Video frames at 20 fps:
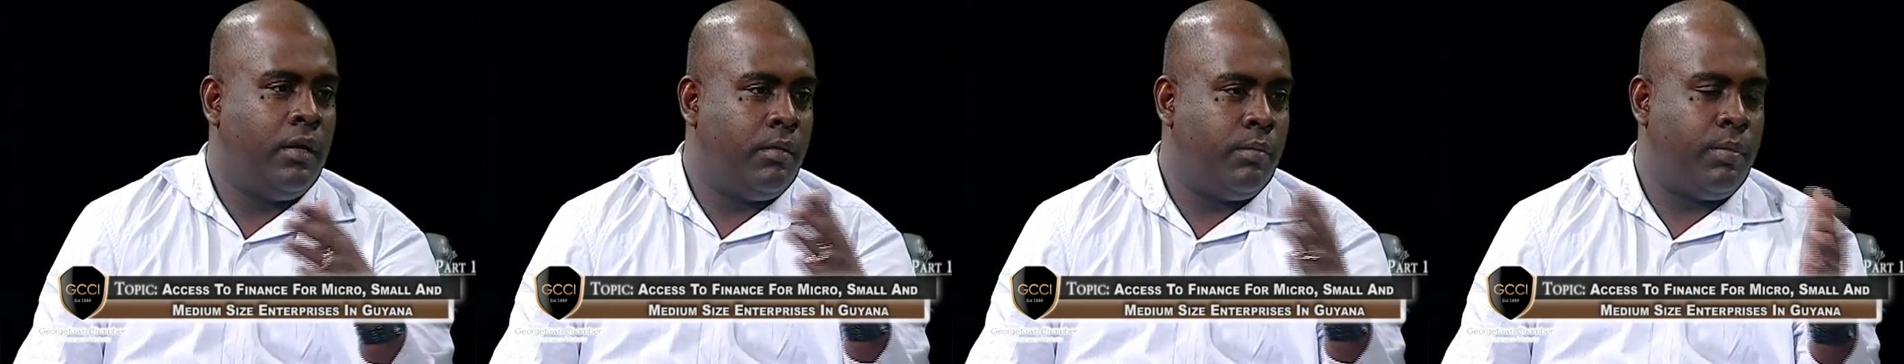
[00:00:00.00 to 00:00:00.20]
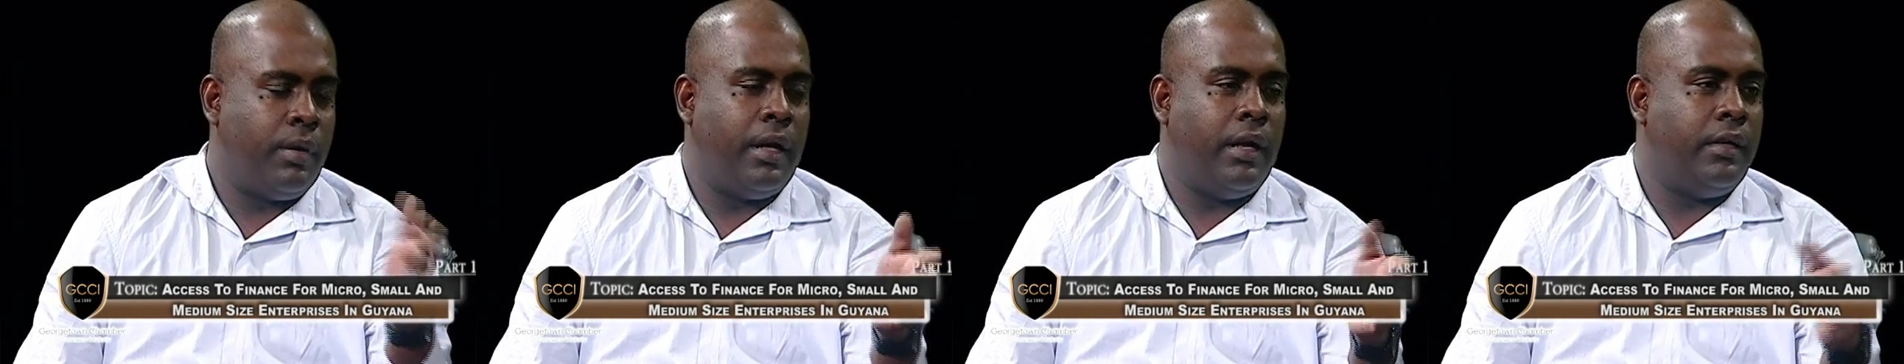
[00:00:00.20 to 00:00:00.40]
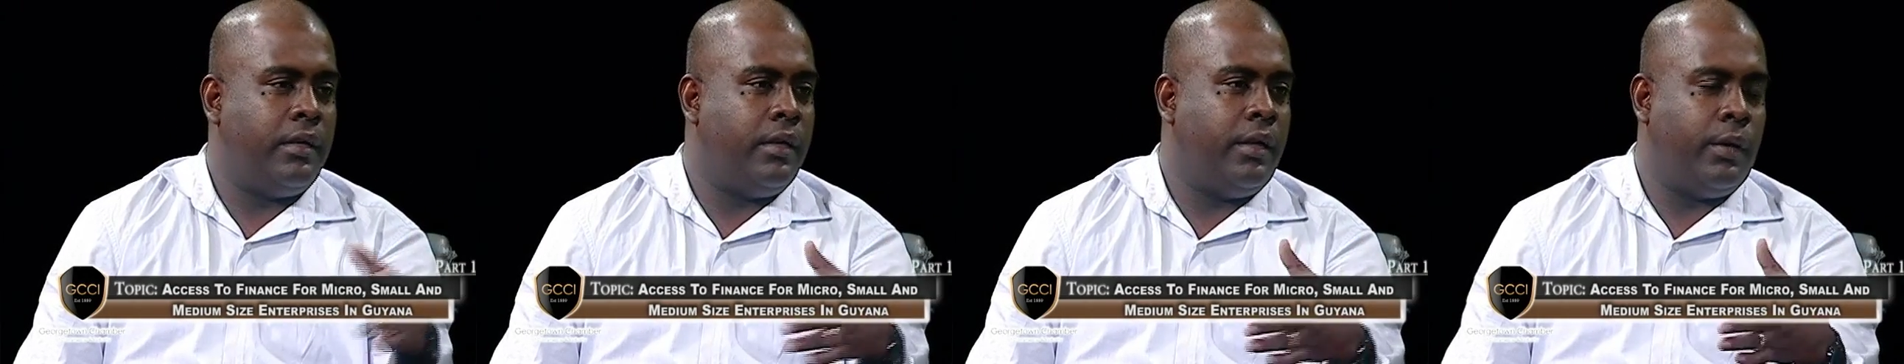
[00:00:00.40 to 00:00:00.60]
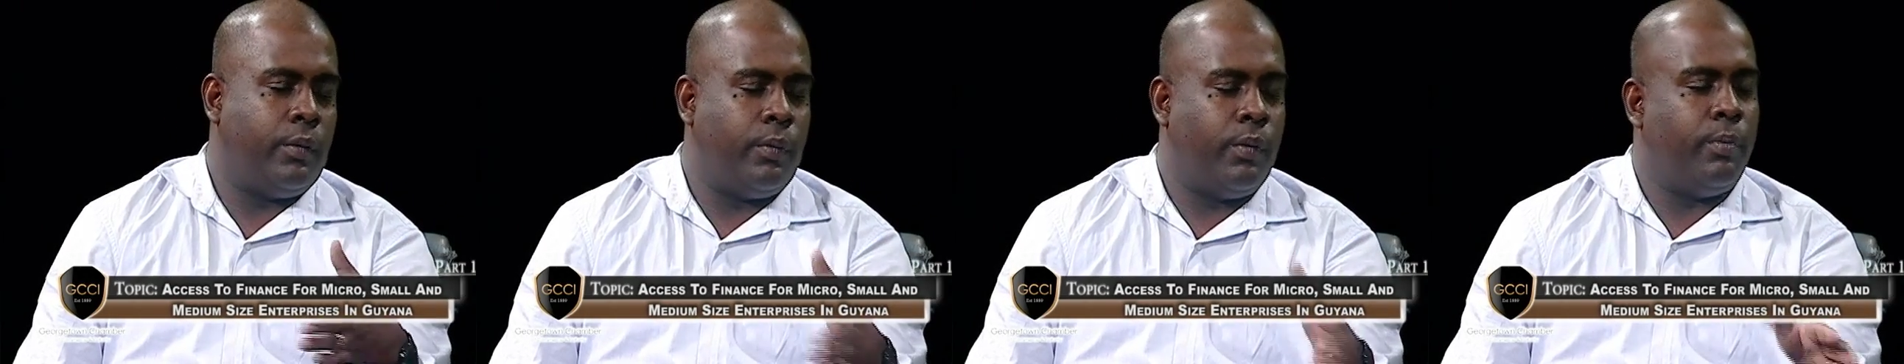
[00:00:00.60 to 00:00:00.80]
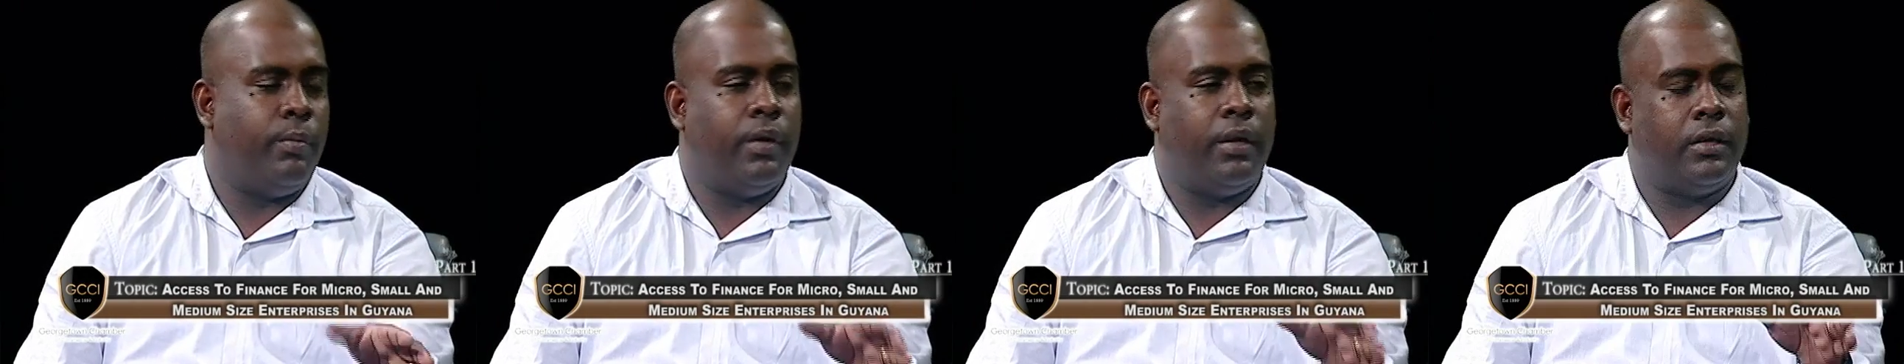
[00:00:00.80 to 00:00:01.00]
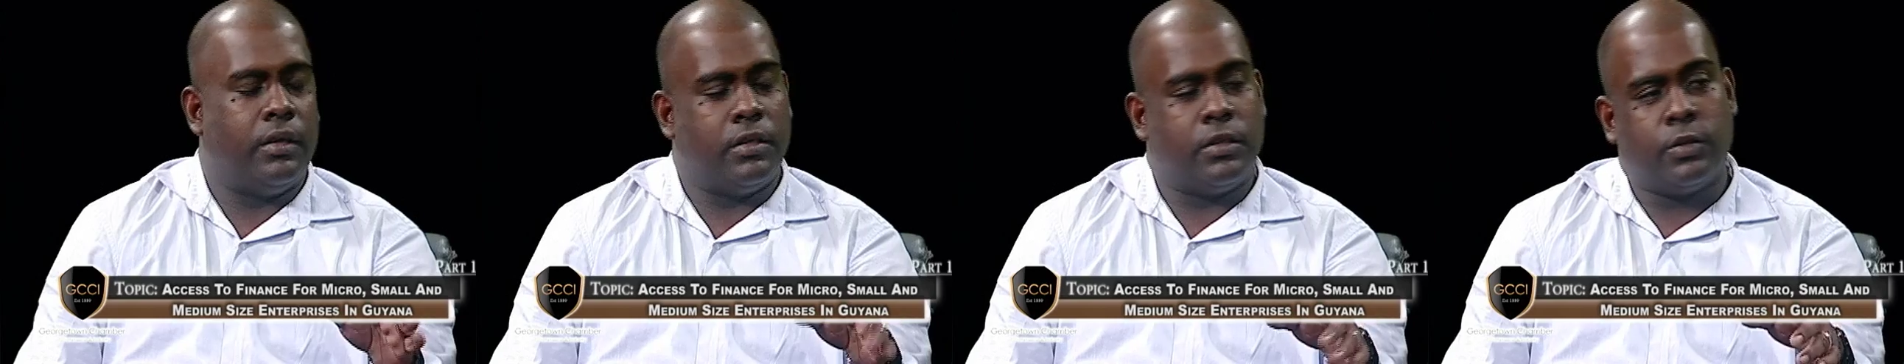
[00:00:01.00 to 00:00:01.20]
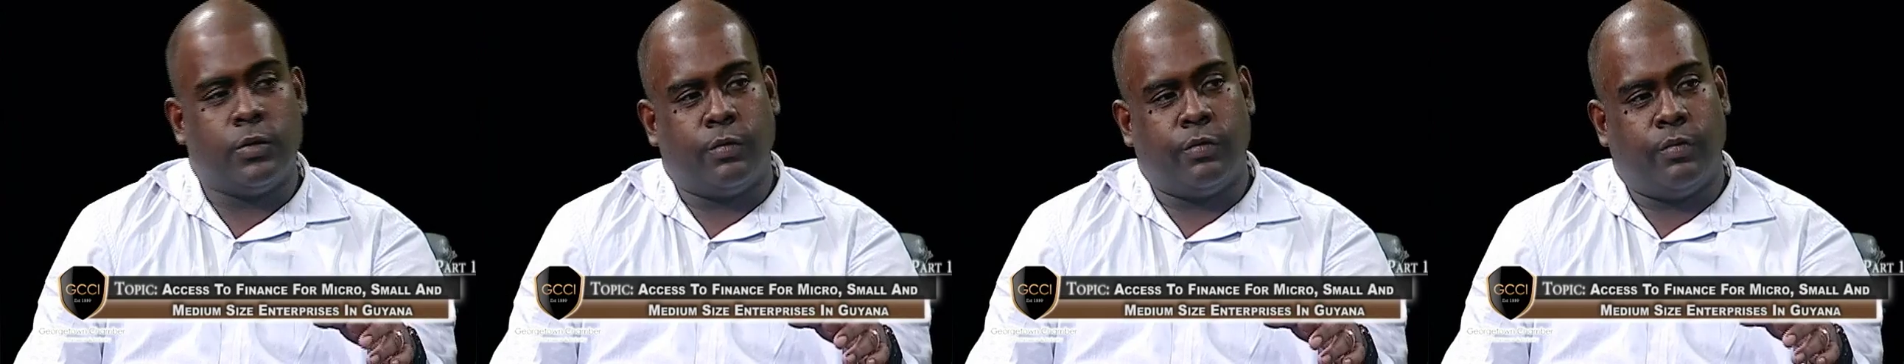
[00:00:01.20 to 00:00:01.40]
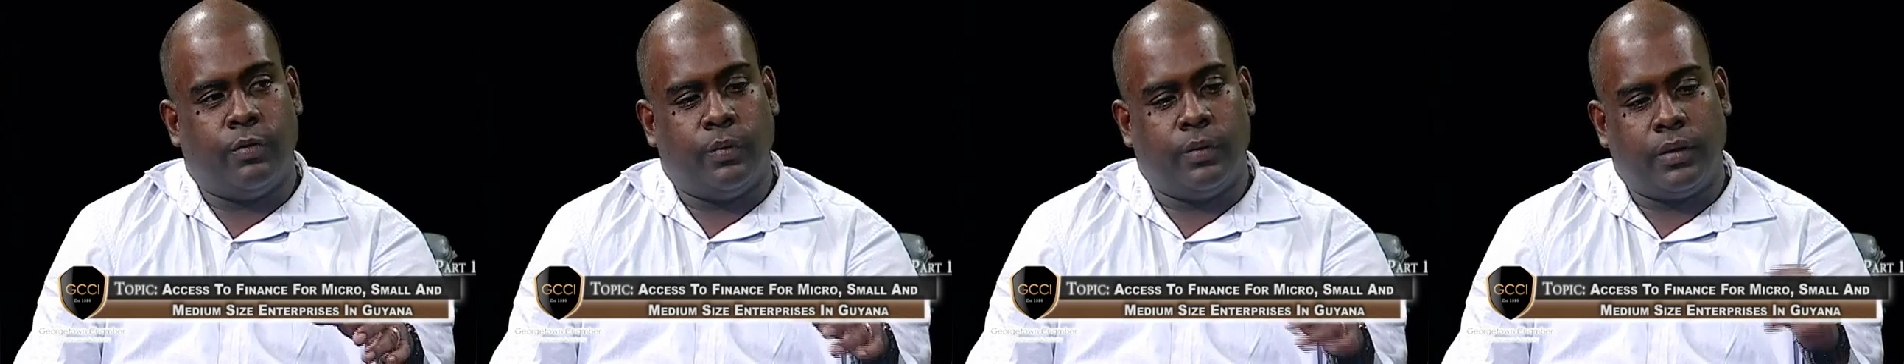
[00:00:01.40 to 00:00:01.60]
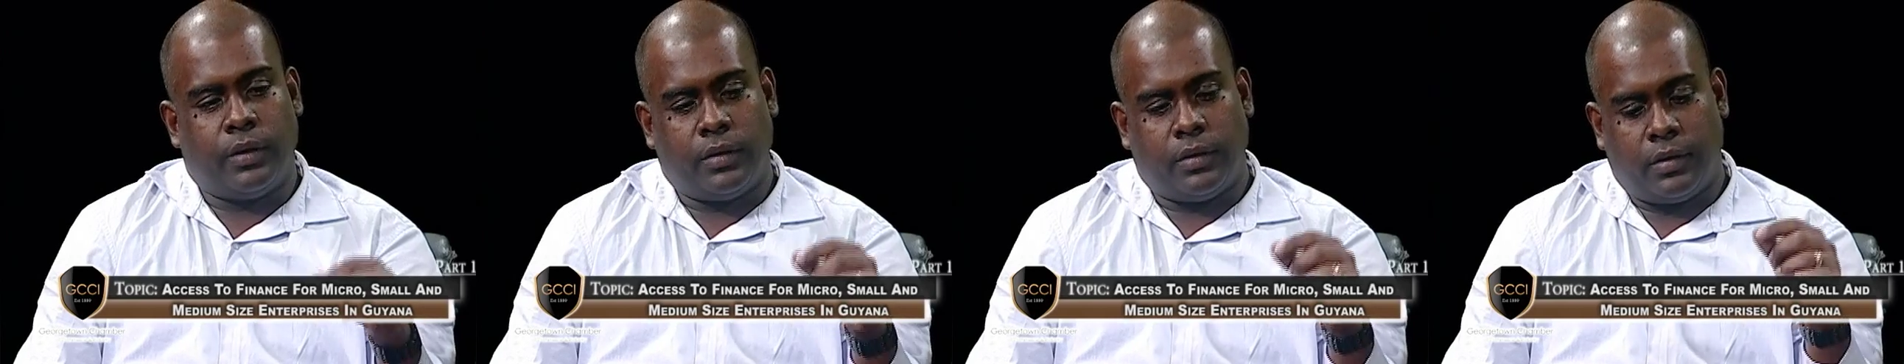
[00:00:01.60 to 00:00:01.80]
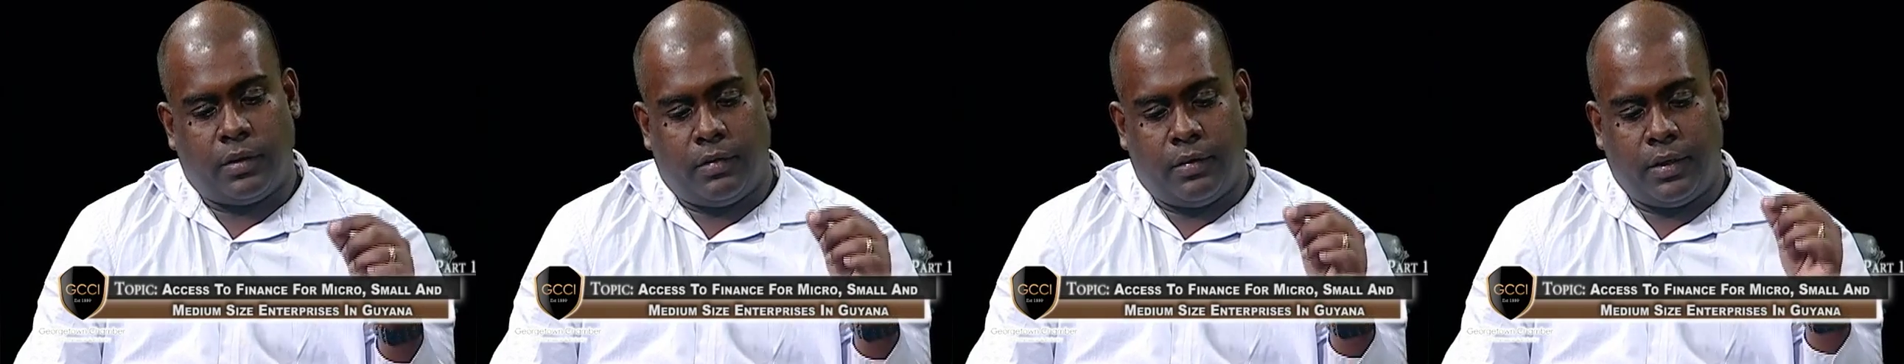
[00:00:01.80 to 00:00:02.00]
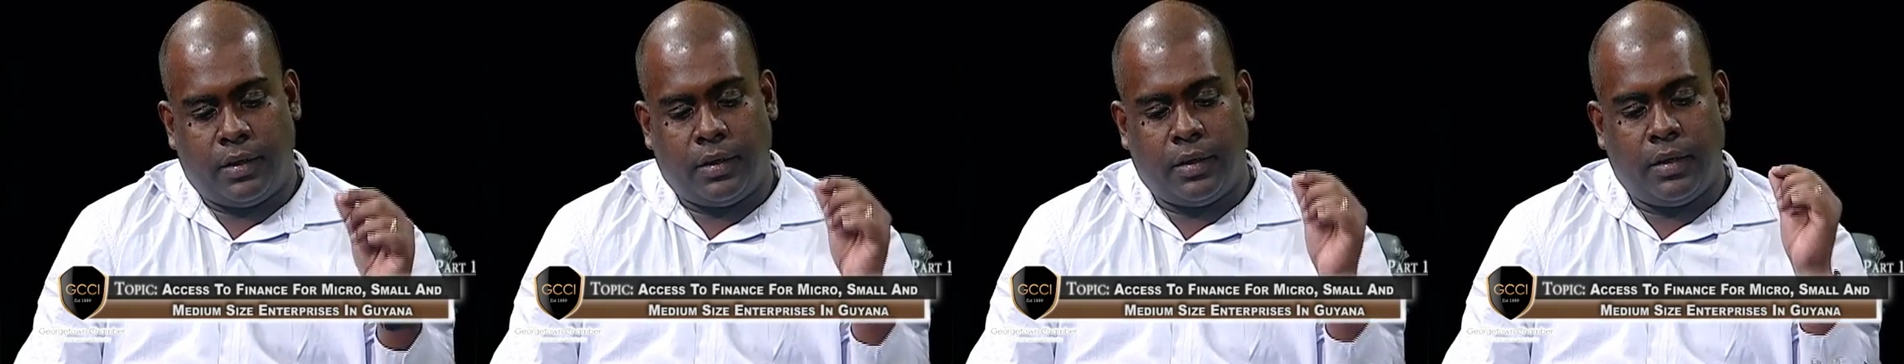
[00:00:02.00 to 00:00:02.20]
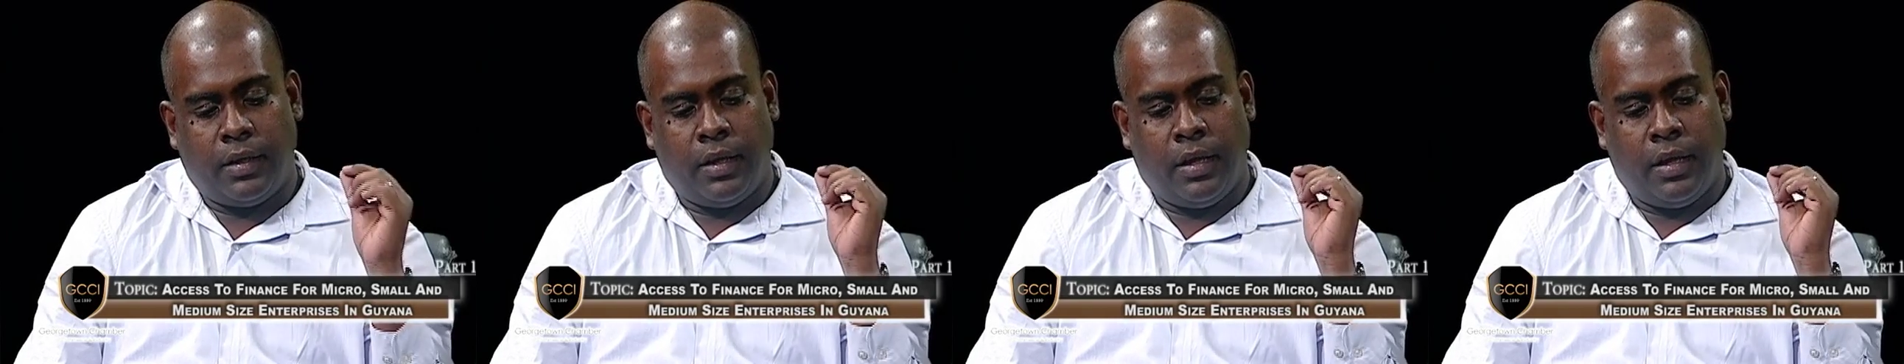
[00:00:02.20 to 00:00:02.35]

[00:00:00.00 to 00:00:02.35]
plant and equipment, and so forth, all right?